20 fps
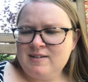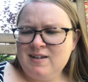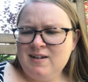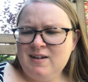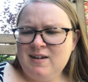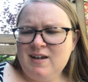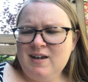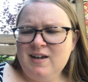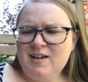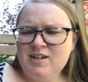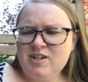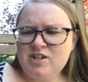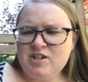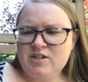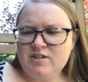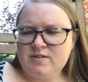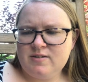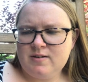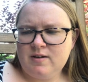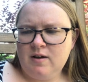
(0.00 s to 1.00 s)
It
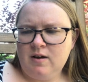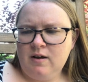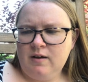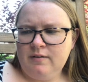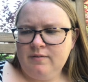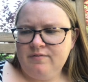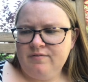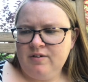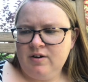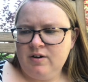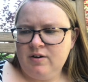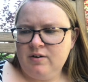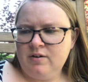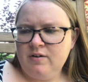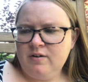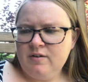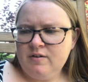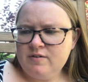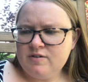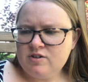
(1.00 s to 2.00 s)
itches," called
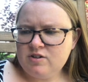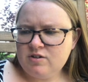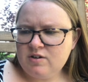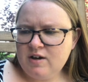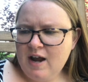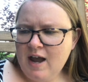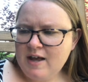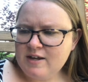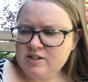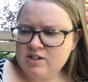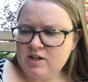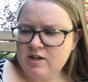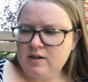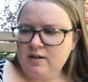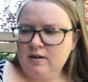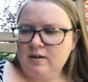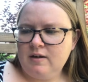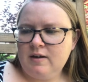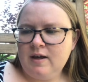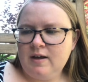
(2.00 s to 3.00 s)
Fern. "Scratch it,"
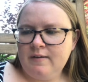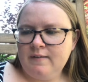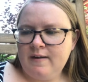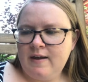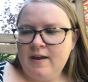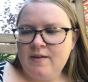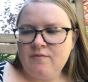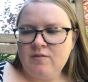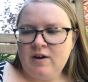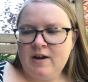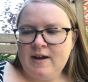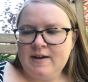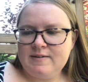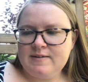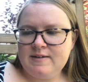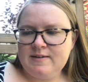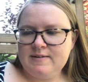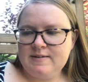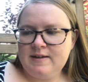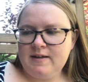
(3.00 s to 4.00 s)
yelled Avery as
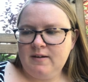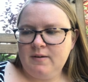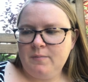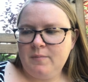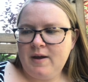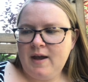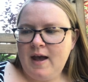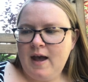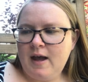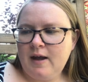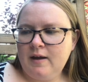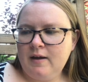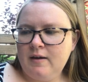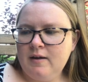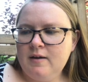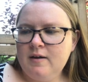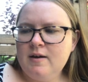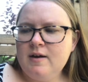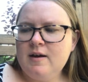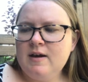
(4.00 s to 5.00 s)
he sailed back.
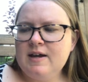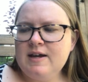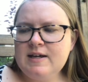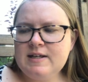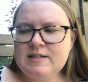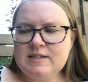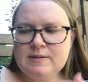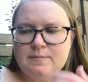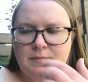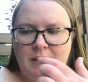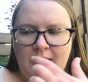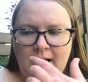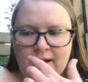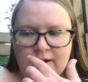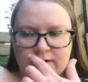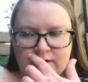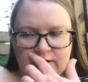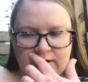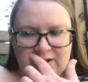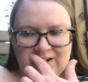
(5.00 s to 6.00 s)
"It's my
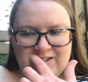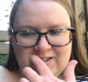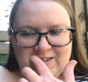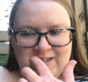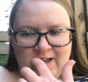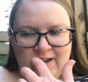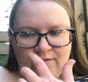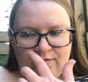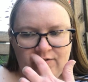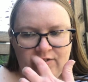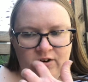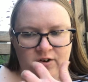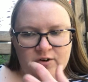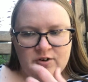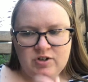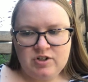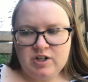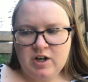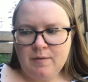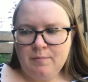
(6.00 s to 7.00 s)
turn," said
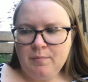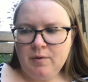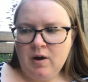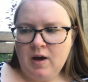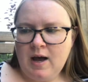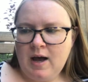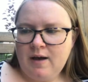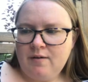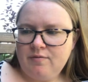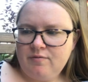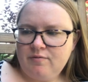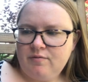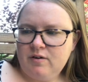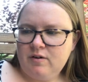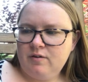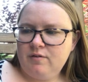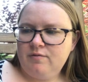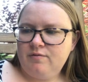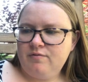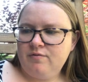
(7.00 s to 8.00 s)
Fern. "Jump off."
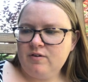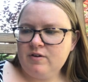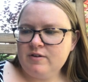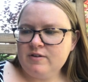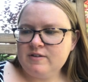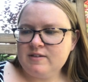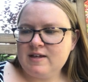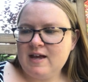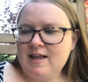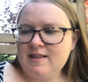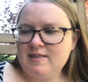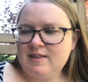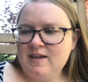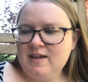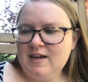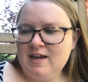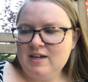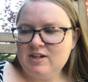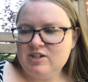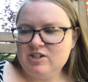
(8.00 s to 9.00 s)
"Fern's got
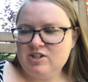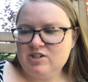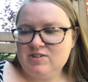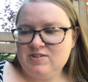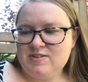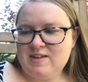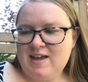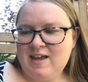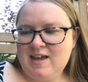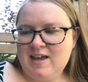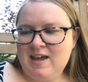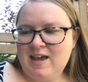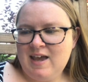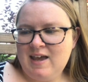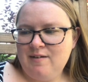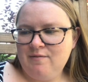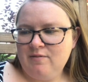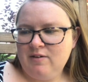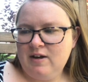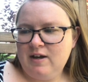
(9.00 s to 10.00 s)
the itch," sang
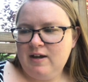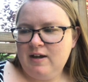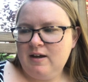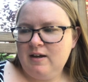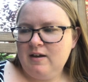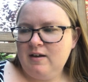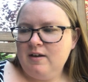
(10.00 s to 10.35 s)
Avery.